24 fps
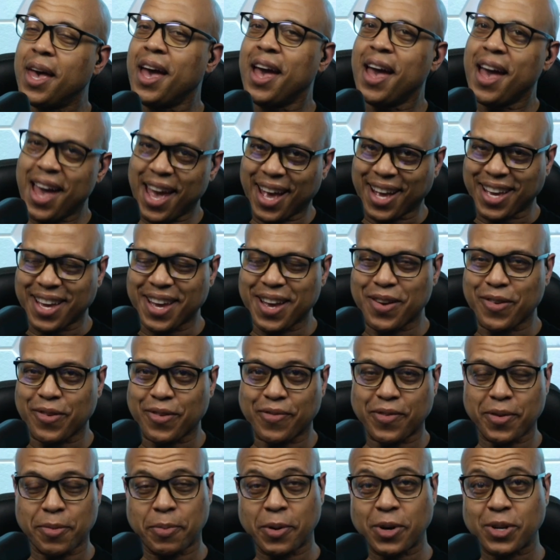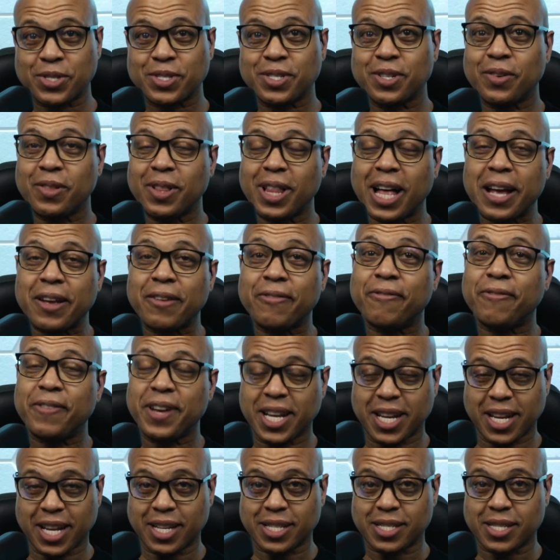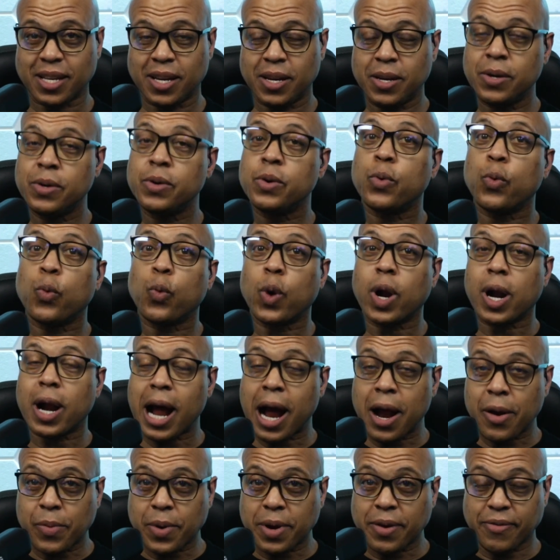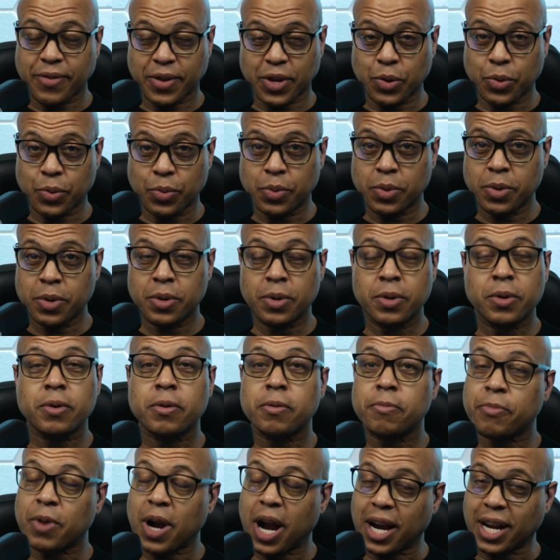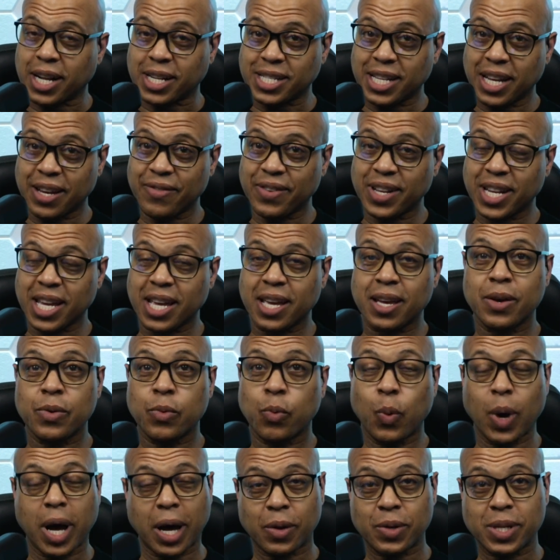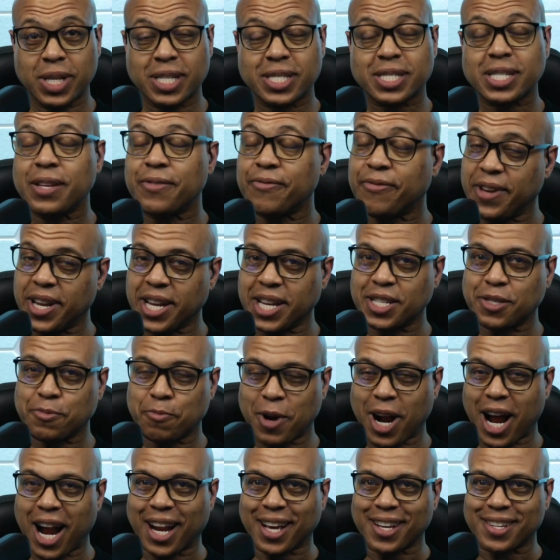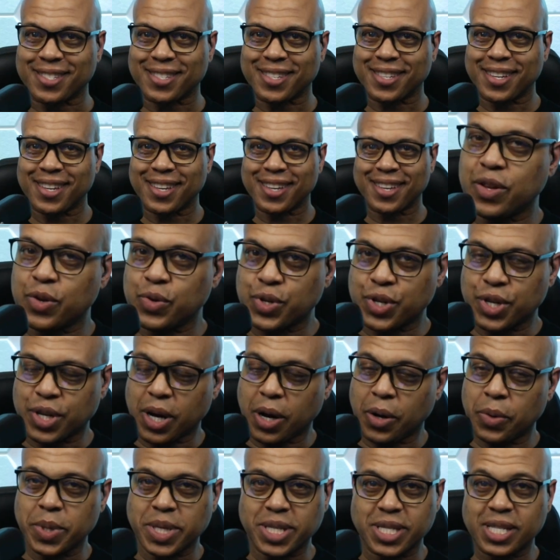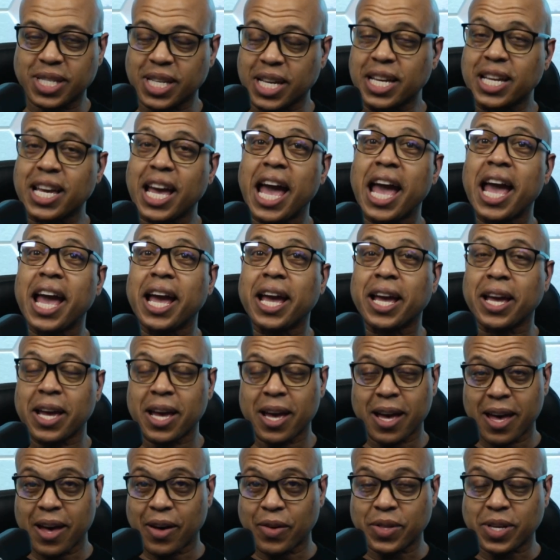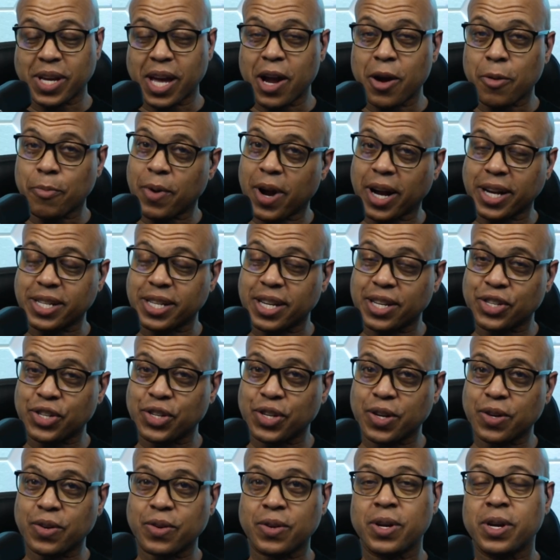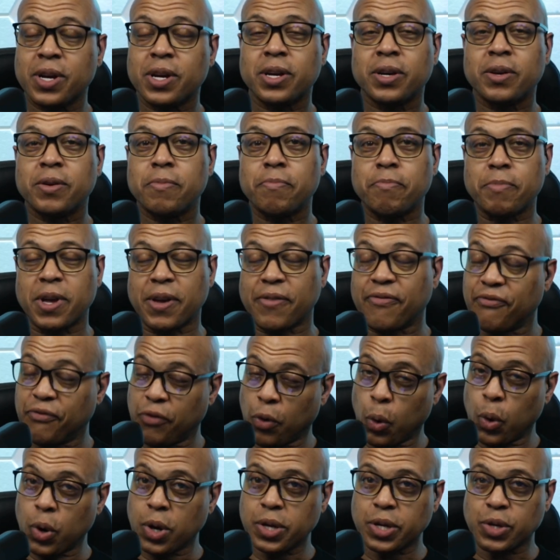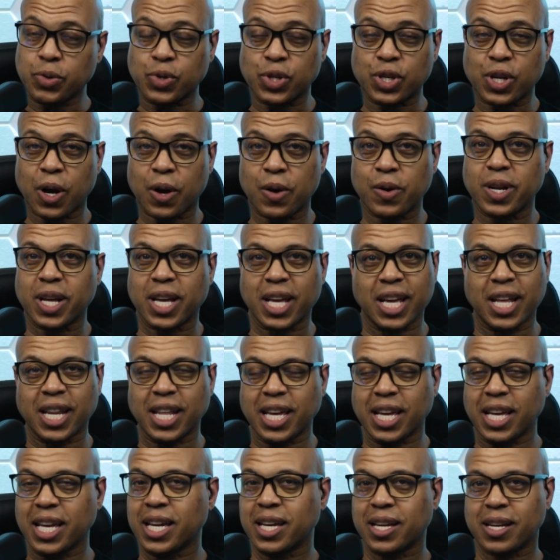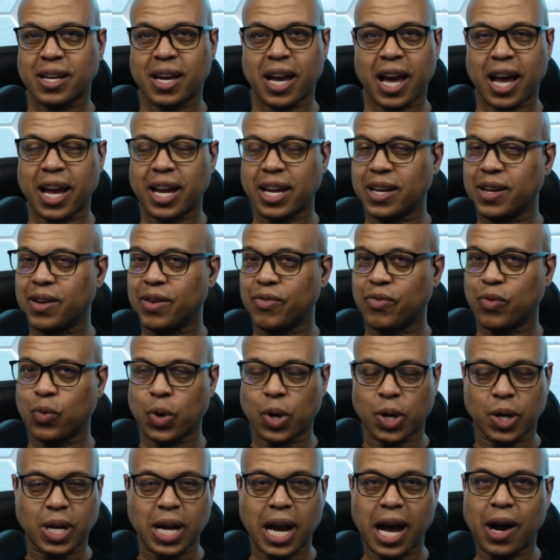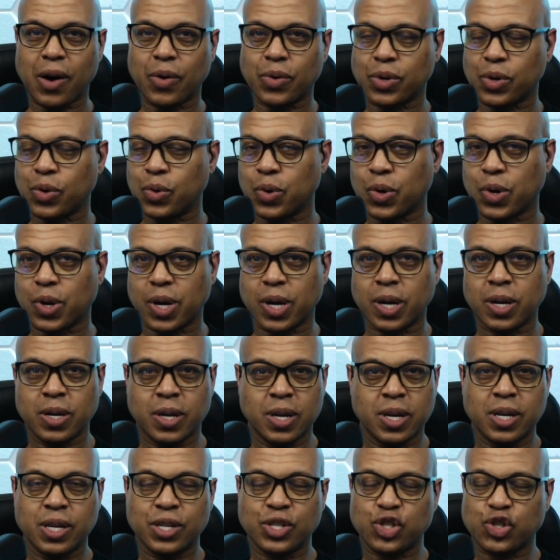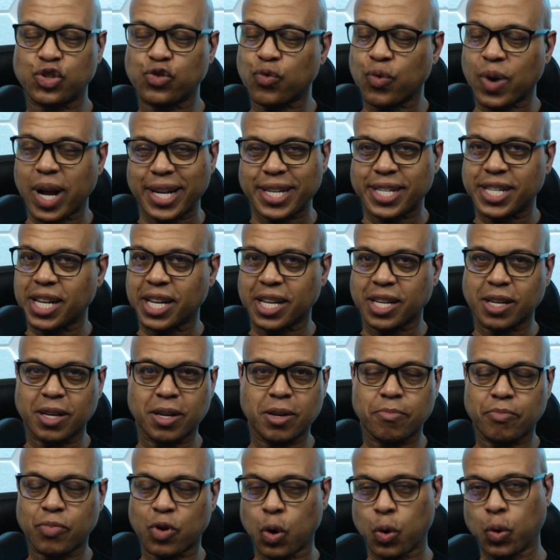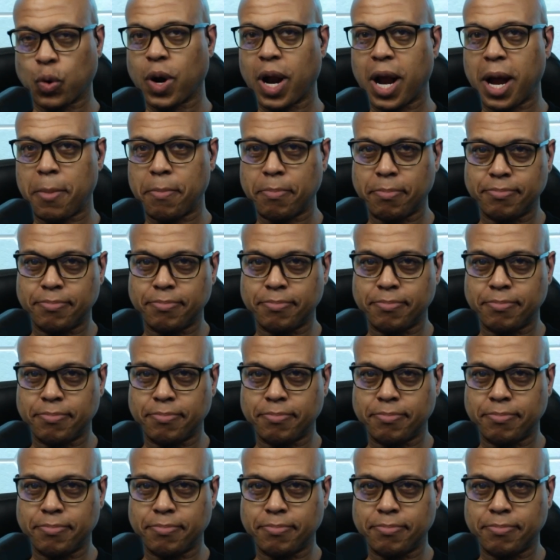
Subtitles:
Hank here for Personal Life Fitness, where I review productivity, wellness, and fitness products. You should always seek a healthcare practitioner before you start any kind of workout or stretching program.